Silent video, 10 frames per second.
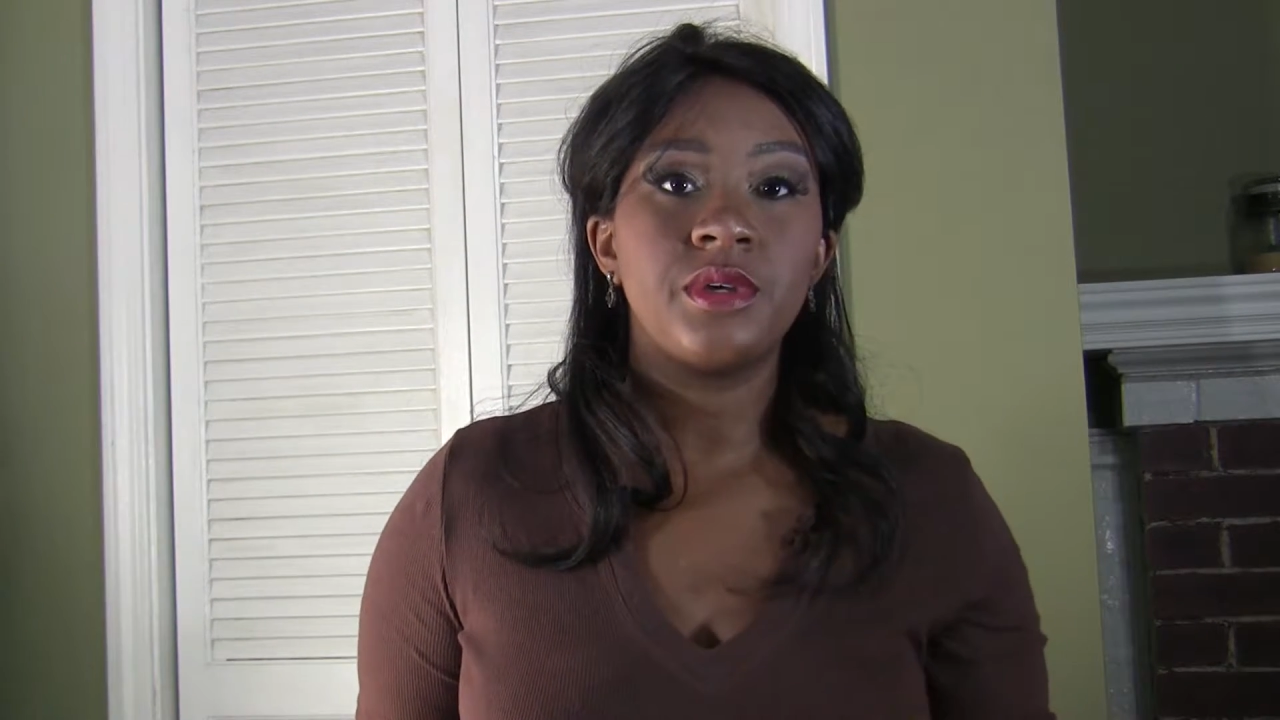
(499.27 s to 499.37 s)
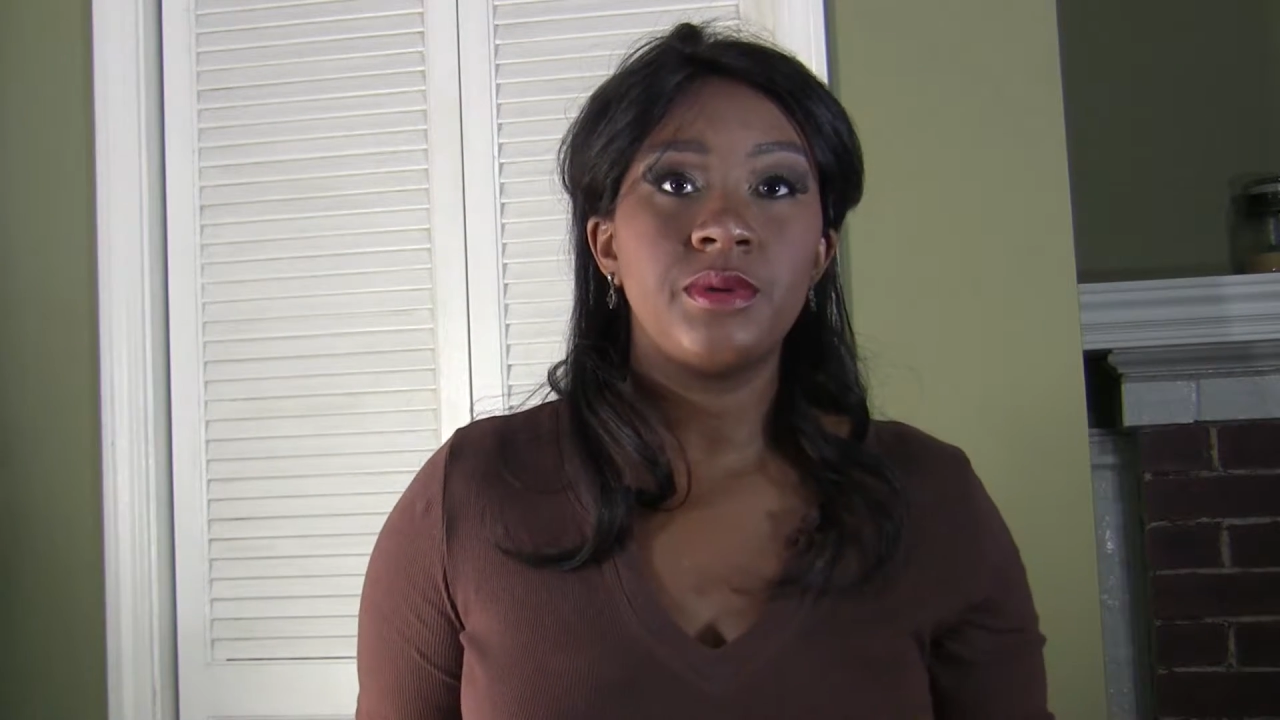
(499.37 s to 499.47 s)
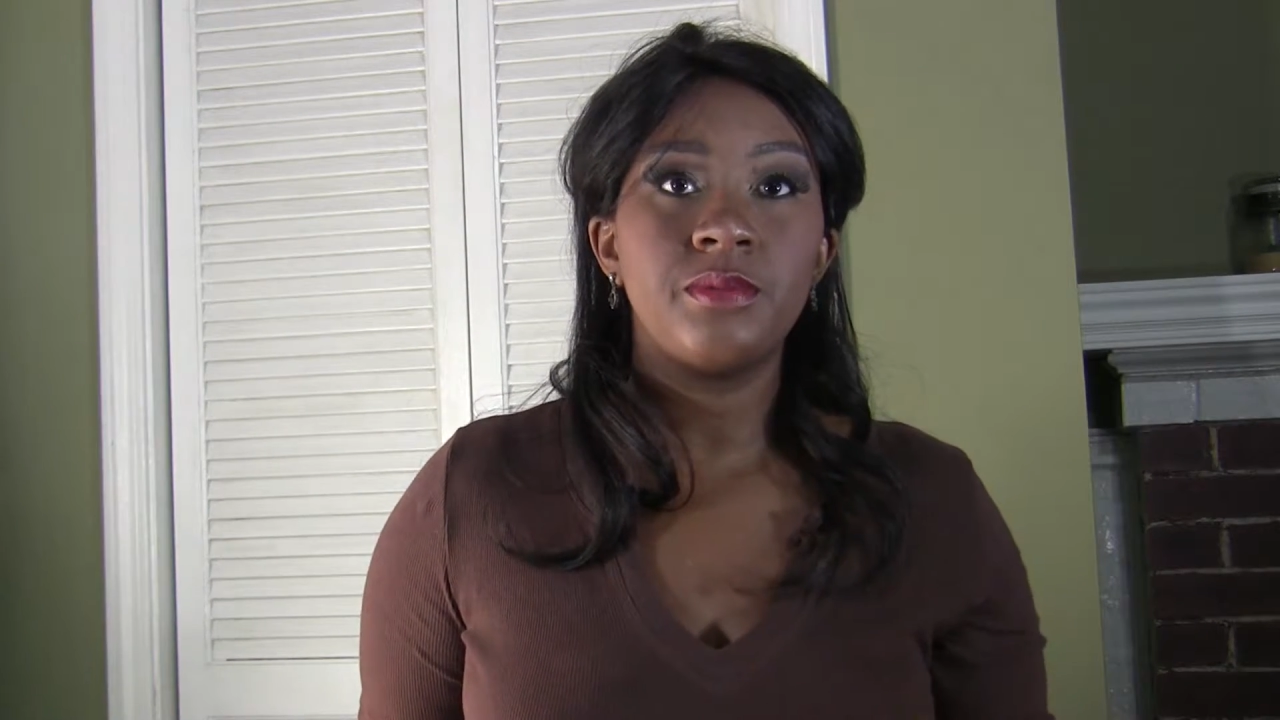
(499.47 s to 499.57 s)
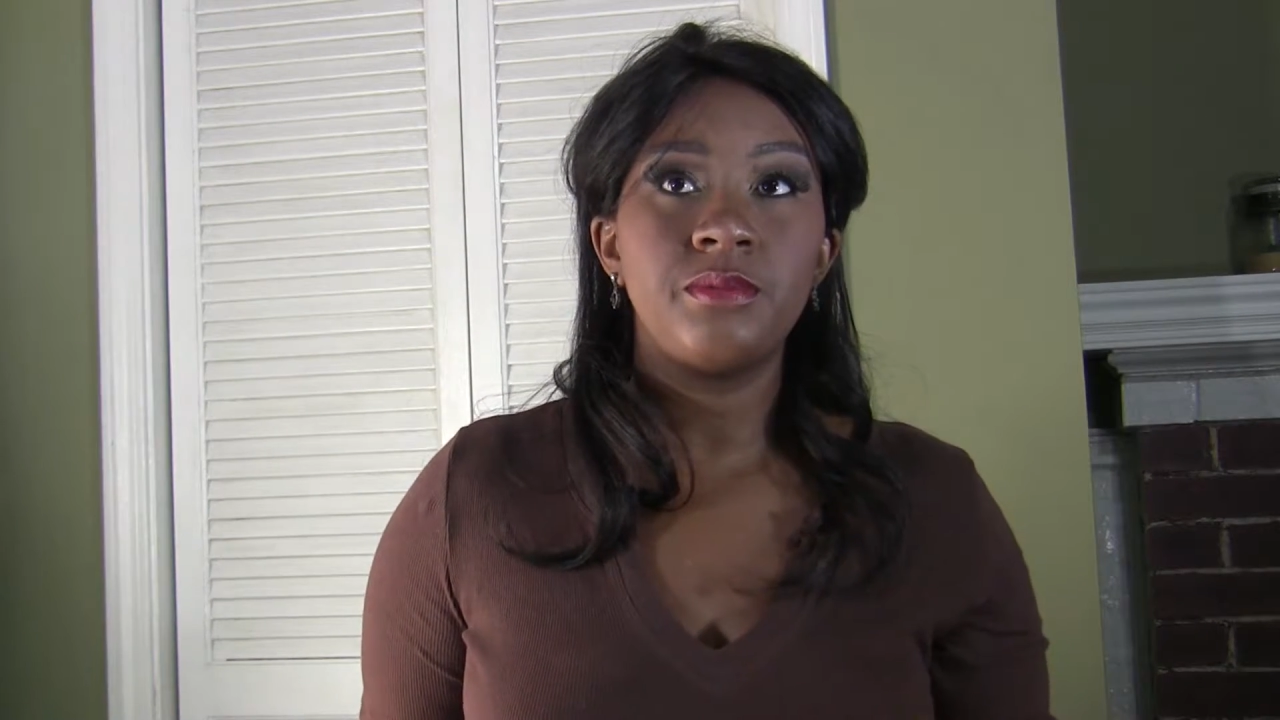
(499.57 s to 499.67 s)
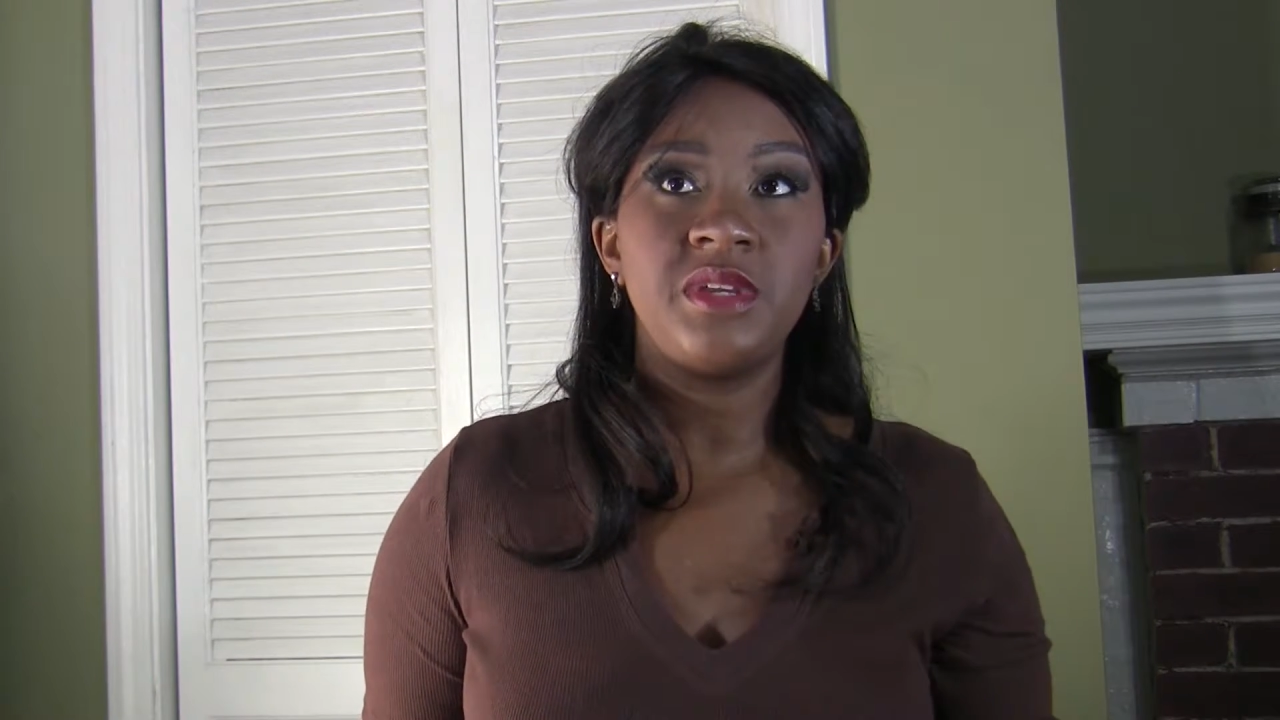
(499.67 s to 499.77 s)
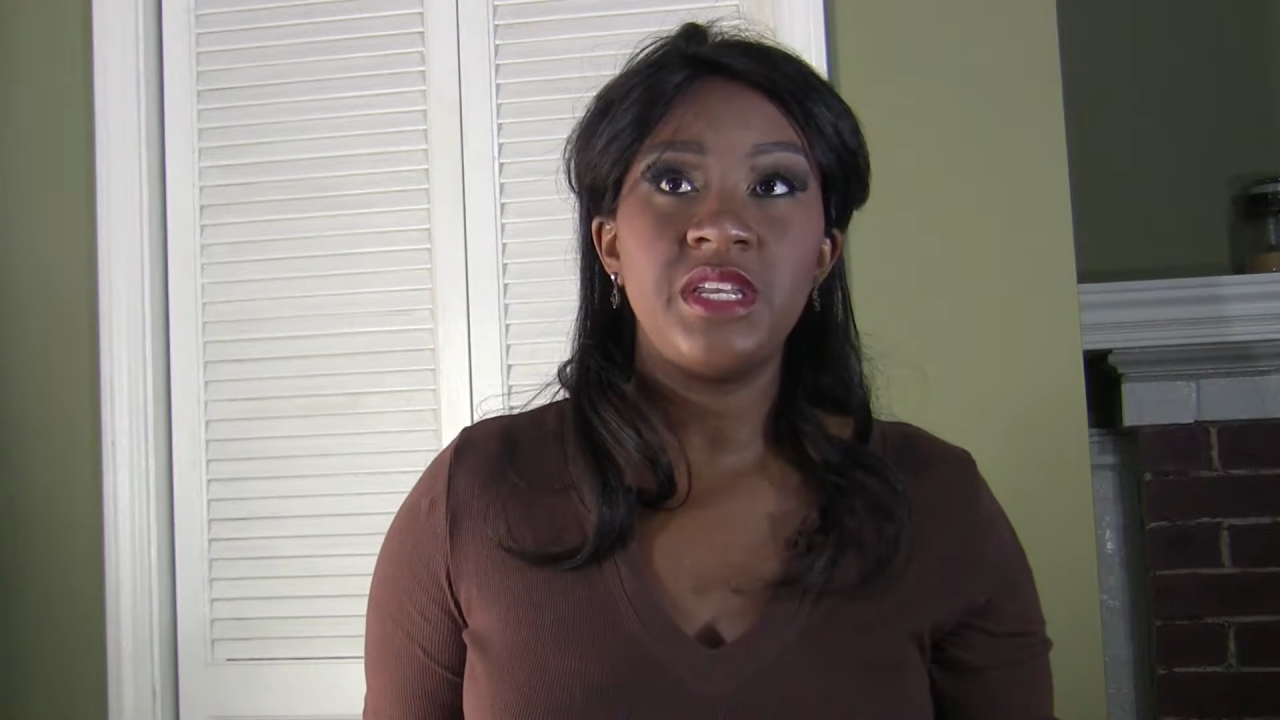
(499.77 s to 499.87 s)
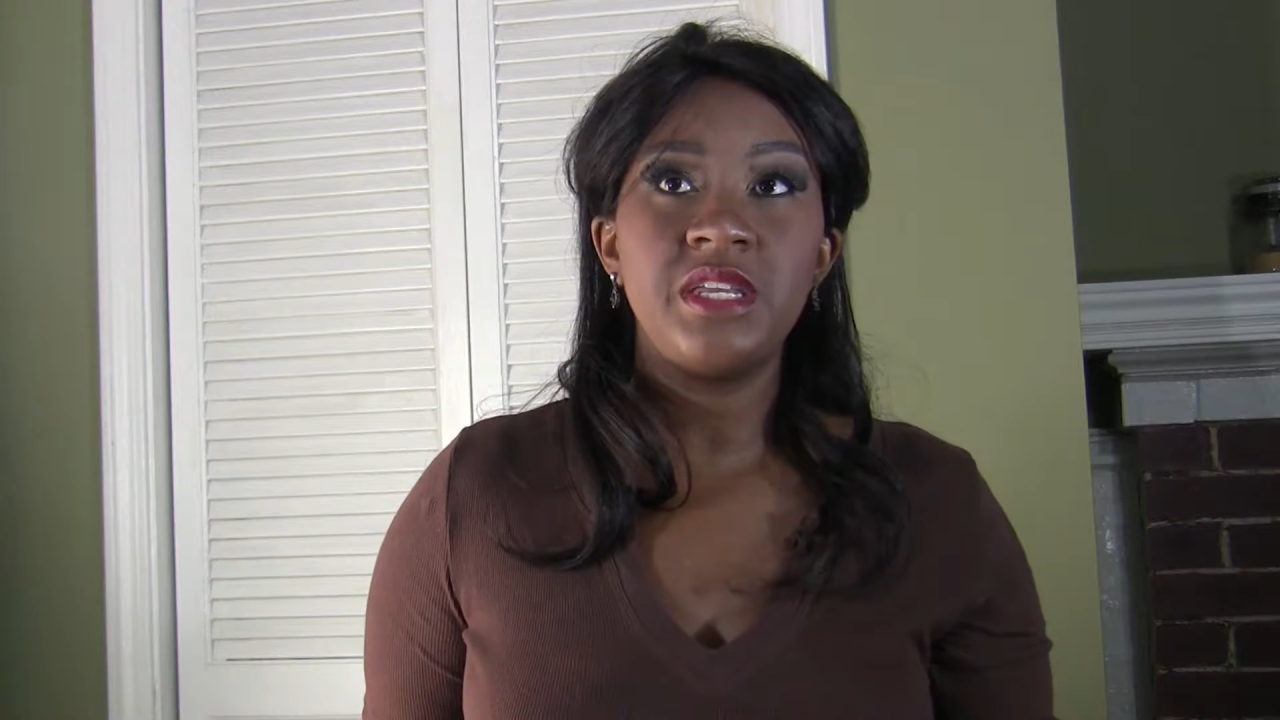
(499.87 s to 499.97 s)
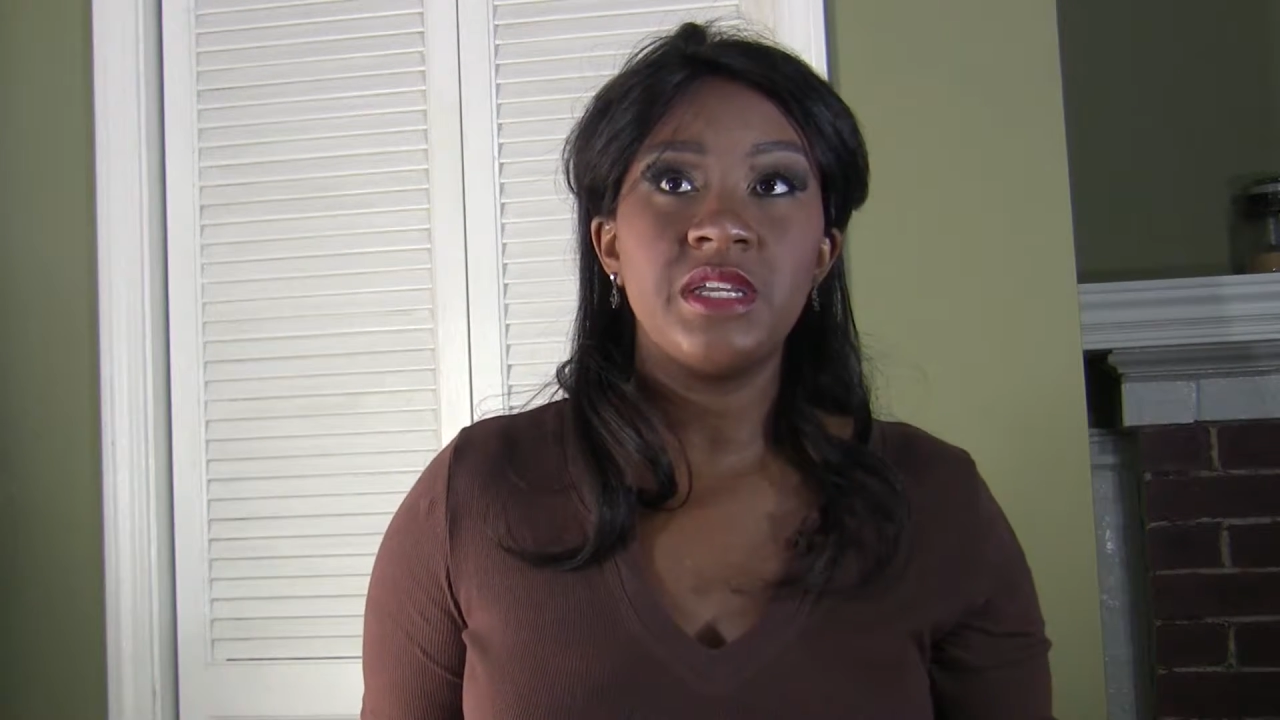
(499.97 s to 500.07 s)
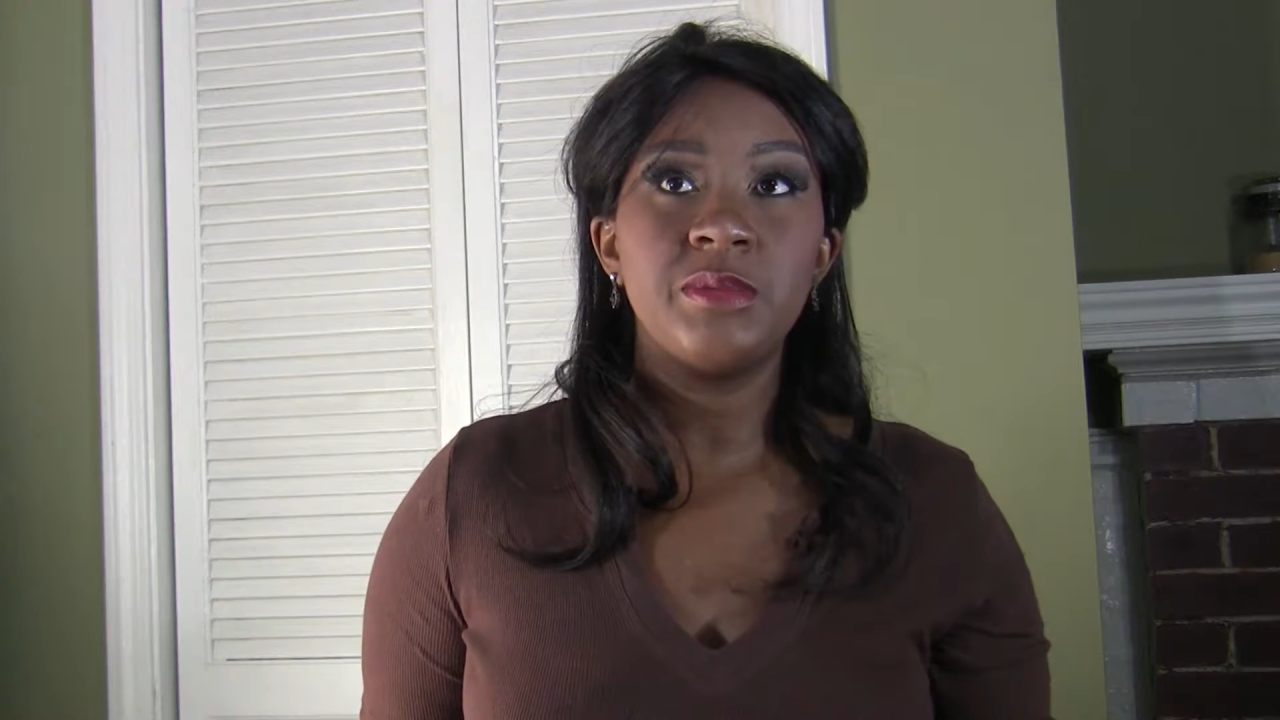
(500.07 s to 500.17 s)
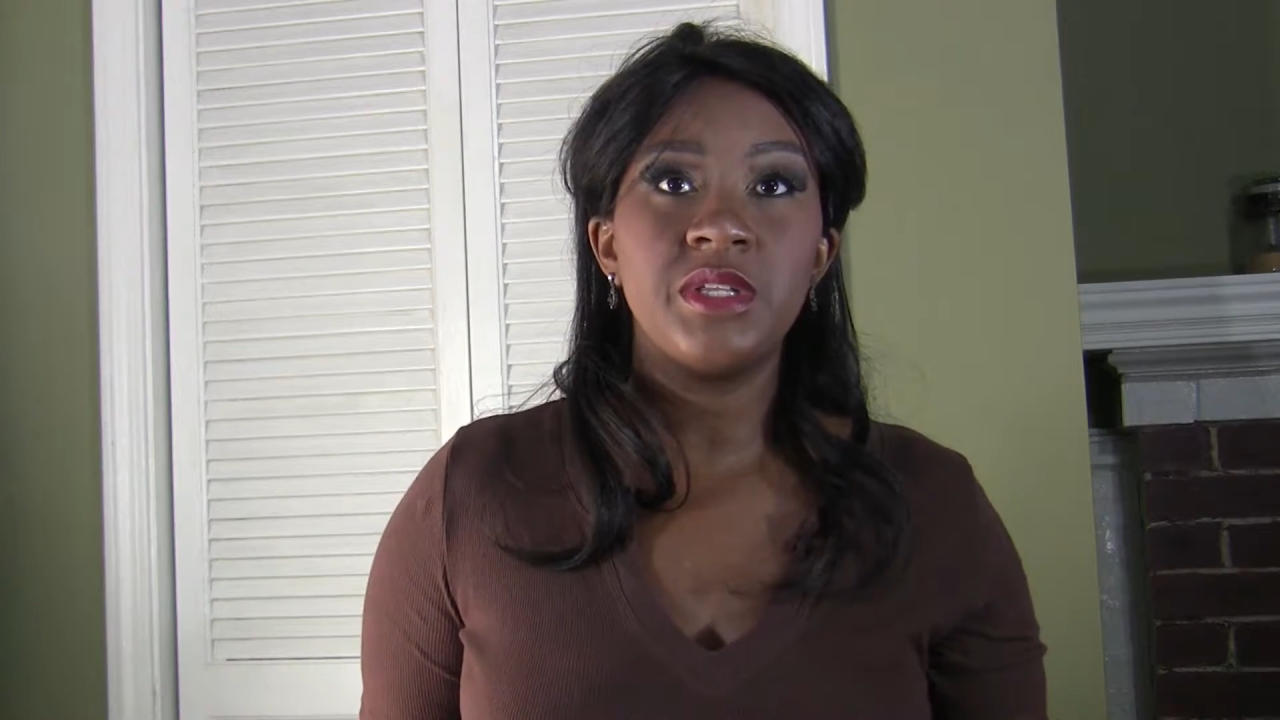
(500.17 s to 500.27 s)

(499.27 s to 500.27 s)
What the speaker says: a medium,